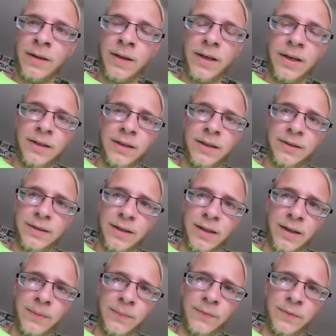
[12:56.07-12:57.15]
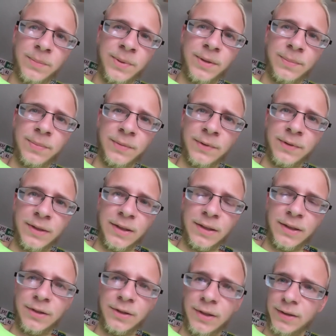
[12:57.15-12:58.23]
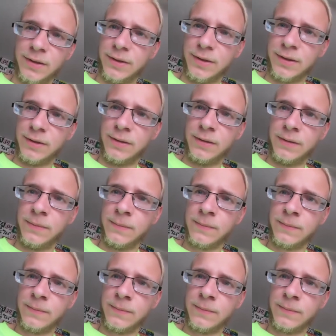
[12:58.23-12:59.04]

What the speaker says: It takes time for people to get adjusted.